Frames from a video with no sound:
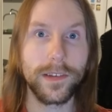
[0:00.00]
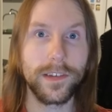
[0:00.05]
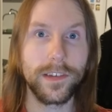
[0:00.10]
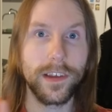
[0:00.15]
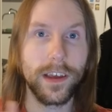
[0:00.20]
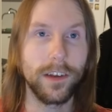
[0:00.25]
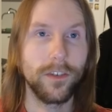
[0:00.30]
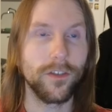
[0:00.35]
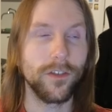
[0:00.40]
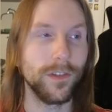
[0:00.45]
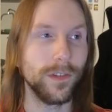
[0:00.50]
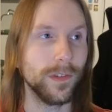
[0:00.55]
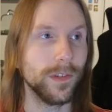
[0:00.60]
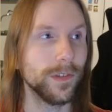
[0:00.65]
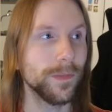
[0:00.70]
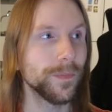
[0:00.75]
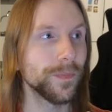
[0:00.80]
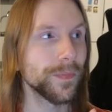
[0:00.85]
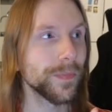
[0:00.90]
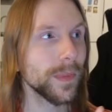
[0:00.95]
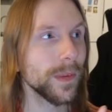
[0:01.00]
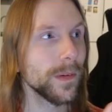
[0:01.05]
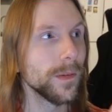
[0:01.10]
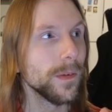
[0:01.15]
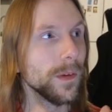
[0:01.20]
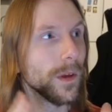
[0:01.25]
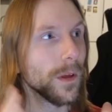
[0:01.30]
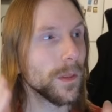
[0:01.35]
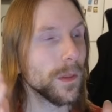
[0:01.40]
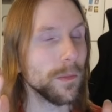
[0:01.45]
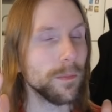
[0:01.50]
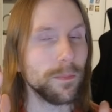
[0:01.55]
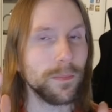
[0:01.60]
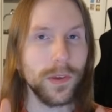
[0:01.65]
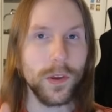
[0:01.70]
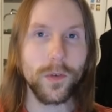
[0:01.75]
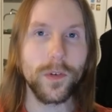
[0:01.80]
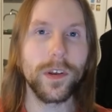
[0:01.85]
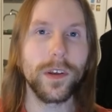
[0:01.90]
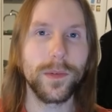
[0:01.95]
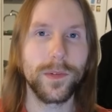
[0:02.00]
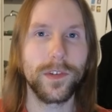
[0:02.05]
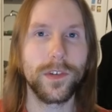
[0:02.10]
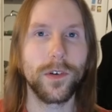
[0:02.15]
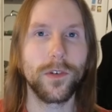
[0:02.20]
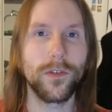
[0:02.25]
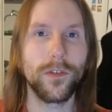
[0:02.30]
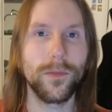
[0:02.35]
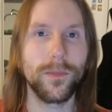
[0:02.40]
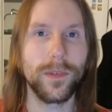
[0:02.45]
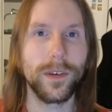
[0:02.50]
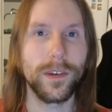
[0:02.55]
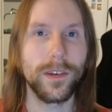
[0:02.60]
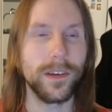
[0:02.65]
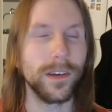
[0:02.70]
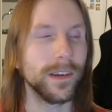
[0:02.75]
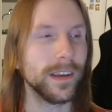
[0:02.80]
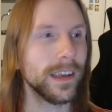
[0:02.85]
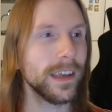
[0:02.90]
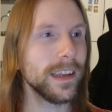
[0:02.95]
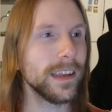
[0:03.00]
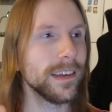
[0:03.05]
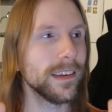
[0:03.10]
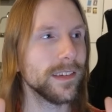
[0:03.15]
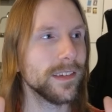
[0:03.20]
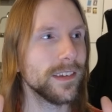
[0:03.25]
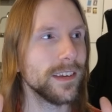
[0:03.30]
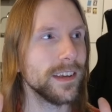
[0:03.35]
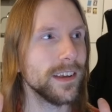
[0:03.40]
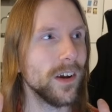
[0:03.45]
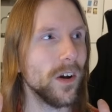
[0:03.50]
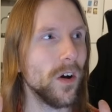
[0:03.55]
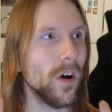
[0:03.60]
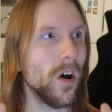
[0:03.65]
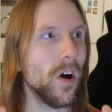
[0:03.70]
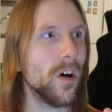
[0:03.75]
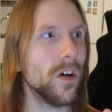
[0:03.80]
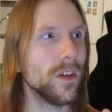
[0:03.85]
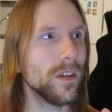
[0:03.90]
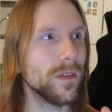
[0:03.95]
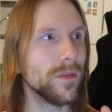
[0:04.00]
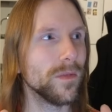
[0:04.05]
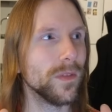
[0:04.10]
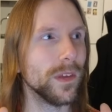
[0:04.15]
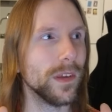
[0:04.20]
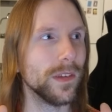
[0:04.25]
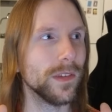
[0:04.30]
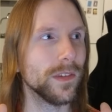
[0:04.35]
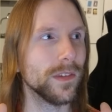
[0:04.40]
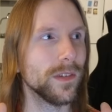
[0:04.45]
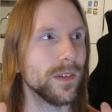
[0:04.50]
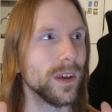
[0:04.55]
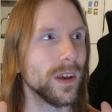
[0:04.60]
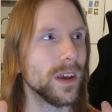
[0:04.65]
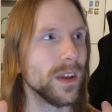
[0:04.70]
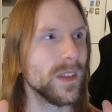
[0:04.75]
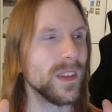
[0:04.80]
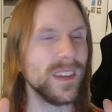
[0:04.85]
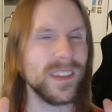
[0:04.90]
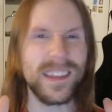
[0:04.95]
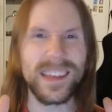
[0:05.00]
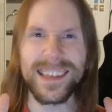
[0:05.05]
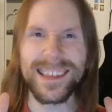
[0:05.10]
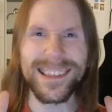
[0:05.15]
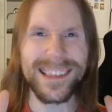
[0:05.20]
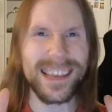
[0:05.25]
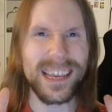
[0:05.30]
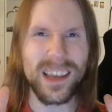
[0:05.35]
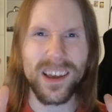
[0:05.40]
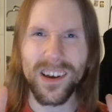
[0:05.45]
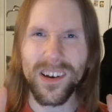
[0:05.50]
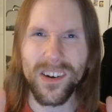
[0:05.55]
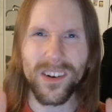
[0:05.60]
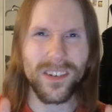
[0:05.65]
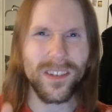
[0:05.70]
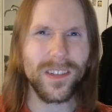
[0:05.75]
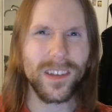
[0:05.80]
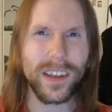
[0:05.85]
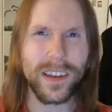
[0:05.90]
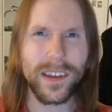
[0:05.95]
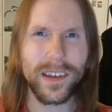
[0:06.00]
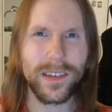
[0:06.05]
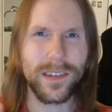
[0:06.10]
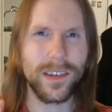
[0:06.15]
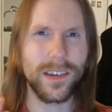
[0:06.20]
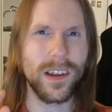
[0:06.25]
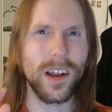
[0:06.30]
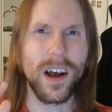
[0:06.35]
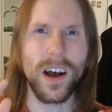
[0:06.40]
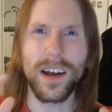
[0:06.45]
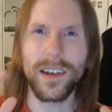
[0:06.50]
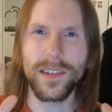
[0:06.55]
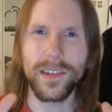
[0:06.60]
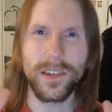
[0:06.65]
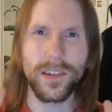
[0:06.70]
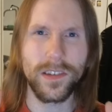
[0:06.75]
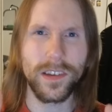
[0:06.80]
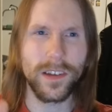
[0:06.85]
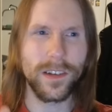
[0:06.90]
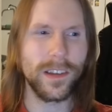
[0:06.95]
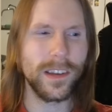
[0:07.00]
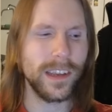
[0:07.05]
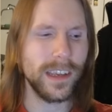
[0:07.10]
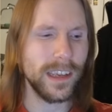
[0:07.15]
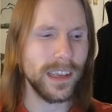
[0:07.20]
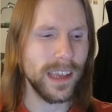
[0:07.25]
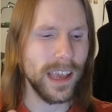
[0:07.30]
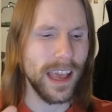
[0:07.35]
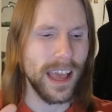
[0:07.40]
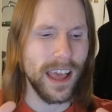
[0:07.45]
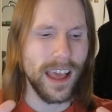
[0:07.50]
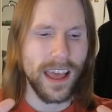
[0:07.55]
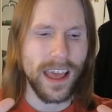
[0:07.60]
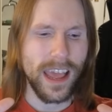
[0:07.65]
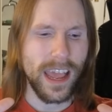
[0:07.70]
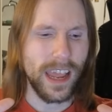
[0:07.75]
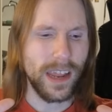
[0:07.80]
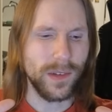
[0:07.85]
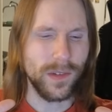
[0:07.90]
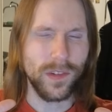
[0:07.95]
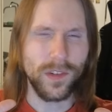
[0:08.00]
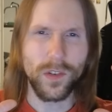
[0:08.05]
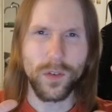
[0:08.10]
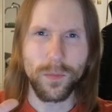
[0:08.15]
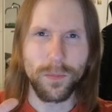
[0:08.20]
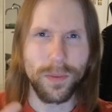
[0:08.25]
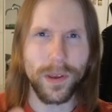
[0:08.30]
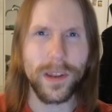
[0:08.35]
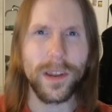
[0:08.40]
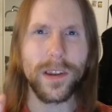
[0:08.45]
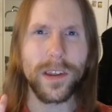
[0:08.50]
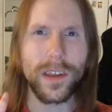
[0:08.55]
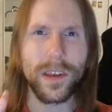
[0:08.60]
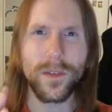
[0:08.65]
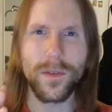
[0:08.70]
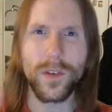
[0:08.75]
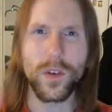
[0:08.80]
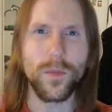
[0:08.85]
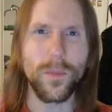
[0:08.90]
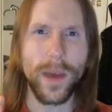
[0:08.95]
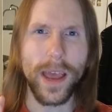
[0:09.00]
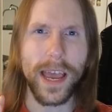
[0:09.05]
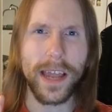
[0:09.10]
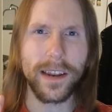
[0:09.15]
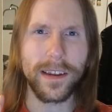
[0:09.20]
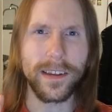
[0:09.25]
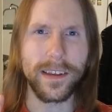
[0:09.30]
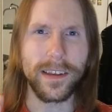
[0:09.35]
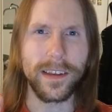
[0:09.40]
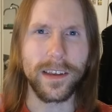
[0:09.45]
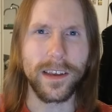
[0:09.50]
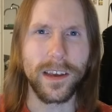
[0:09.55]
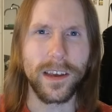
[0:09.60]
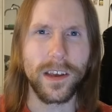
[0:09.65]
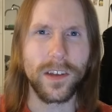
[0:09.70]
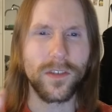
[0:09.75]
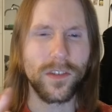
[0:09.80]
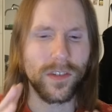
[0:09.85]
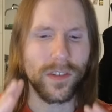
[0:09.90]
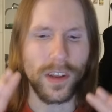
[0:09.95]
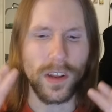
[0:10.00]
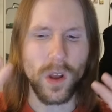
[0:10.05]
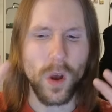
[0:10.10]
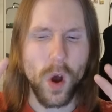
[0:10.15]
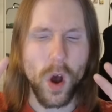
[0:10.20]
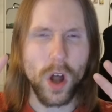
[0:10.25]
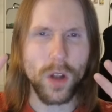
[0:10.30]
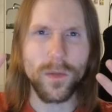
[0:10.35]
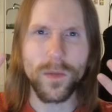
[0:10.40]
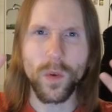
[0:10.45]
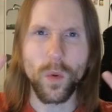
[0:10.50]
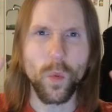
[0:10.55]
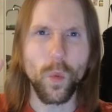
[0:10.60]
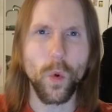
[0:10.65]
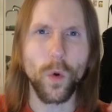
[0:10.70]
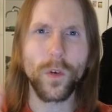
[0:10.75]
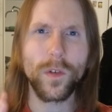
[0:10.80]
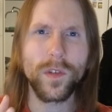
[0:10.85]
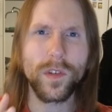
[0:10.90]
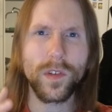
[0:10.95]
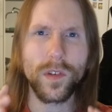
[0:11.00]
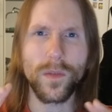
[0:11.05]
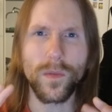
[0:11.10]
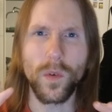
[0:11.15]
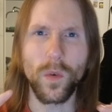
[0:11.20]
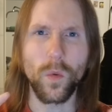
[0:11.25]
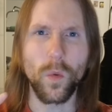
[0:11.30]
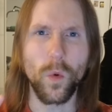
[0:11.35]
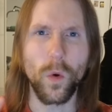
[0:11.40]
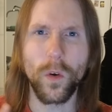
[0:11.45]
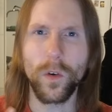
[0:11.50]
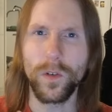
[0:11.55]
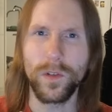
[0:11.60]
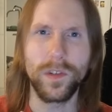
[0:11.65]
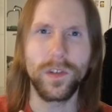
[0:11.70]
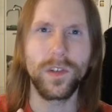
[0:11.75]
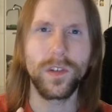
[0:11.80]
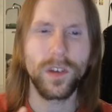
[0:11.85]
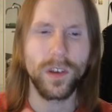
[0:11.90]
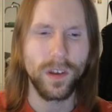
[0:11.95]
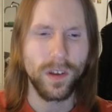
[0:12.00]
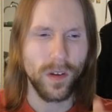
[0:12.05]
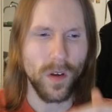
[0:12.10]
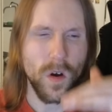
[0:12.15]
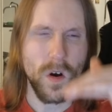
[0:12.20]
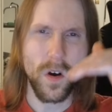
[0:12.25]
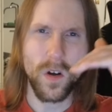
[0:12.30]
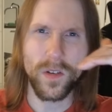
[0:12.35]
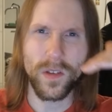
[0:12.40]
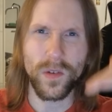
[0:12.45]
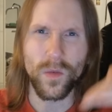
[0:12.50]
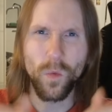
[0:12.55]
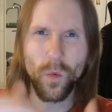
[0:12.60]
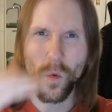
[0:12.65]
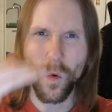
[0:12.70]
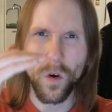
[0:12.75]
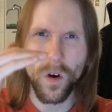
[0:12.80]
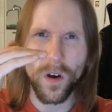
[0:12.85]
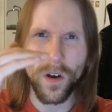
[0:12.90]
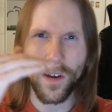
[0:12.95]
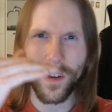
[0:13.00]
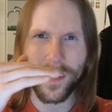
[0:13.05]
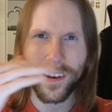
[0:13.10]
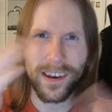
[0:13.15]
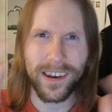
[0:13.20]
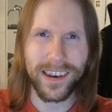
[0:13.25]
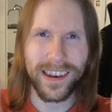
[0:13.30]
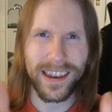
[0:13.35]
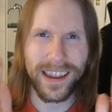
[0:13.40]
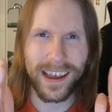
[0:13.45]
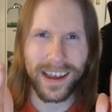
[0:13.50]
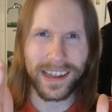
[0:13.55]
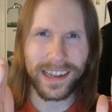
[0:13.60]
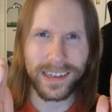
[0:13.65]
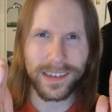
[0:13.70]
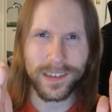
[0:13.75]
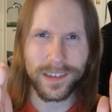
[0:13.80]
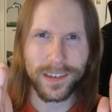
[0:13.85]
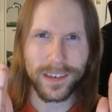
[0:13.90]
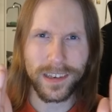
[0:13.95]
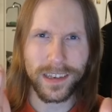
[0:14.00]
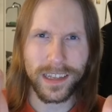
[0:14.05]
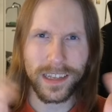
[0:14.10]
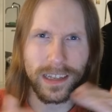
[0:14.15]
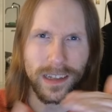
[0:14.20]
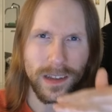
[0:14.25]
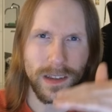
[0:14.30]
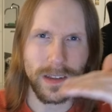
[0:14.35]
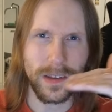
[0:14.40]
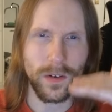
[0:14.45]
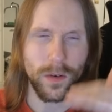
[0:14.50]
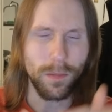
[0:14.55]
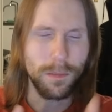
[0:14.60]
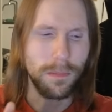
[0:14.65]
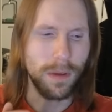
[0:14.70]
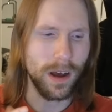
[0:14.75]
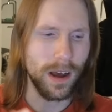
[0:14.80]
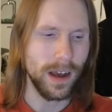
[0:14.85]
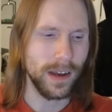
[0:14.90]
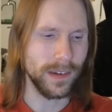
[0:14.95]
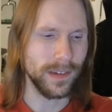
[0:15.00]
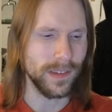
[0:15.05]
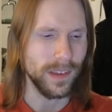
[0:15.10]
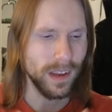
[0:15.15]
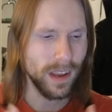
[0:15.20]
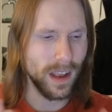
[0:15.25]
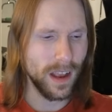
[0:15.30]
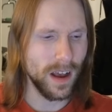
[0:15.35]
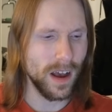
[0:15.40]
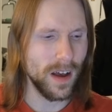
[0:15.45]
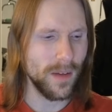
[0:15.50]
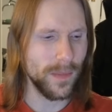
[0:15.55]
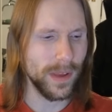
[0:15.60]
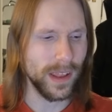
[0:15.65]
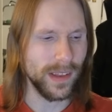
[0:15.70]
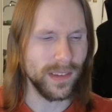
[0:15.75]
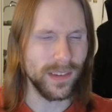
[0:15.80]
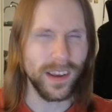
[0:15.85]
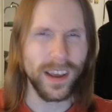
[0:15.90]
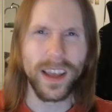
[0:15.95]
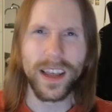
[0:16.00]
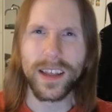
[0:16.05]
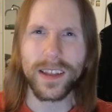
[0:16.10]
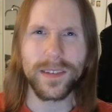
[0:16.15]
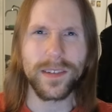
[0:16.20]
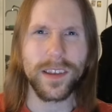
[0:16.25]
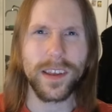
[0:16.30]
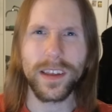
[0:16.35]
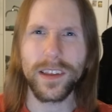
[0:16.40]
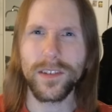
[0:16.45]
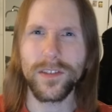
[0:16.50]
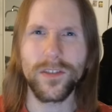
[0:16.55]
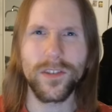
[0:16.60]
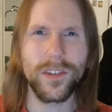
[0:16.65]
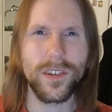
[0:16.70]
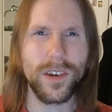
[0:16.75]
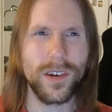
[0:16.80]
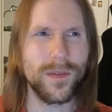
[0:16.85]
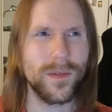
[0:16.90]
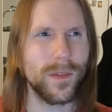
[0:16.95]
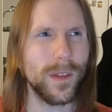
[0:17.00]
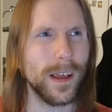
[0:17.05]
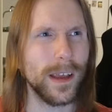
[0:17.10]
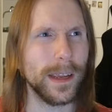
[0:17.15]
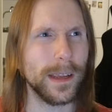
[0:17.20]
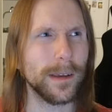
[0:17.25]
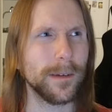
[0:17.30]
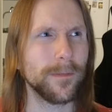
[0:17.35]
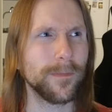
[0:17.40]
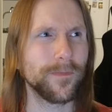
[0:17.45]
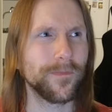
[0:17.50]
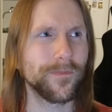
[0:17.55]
sections, the beauty of social media, getting to see all of this, the ugliness and hostility and stupidity of humanity, just like all of the worst of the worst, all in one nice, neat little box. The comments saying stuff like,